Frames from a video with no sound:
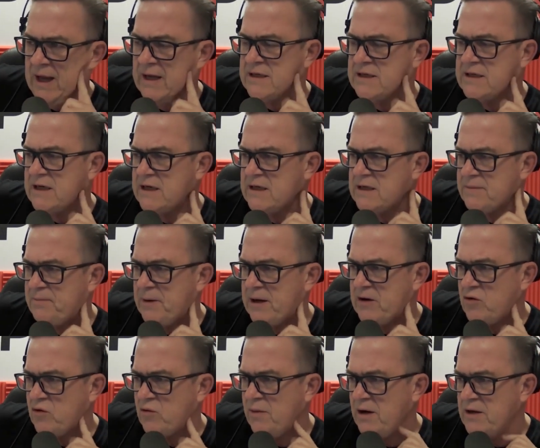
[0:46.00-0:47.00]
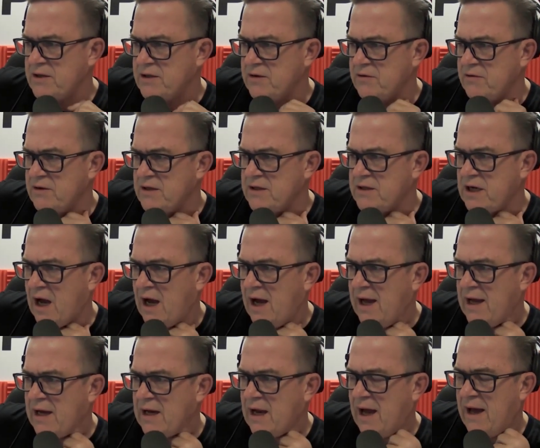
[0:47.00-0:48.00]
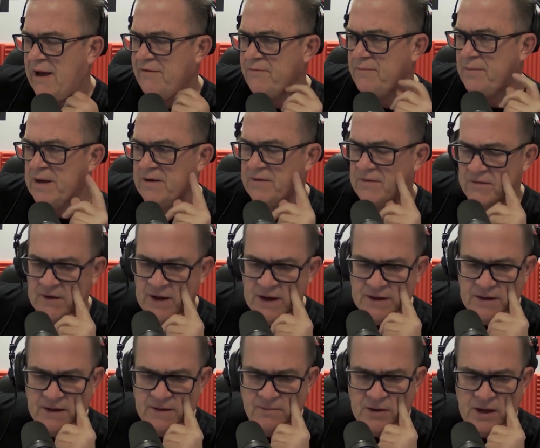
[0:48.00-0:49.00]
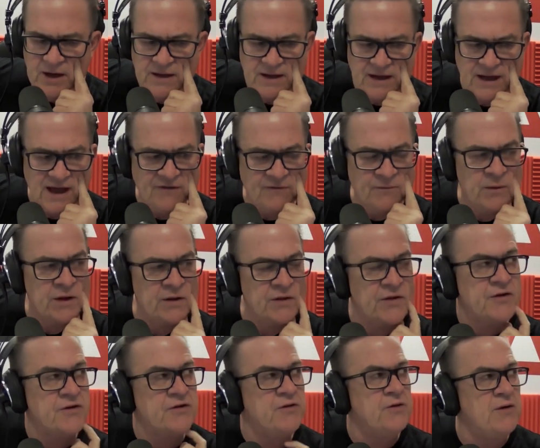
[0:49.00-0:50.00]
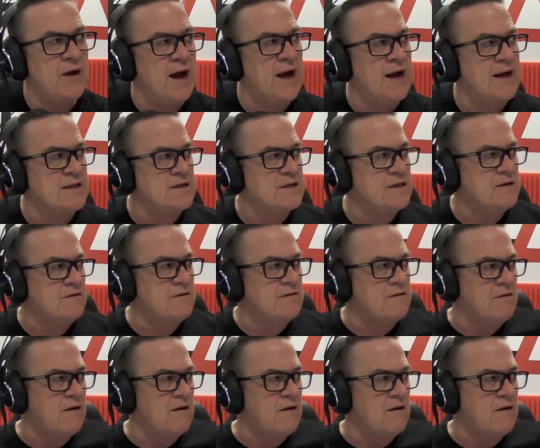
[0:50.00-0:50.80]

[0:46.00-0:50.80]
and she has spent almost her entire life being funded by the government through arts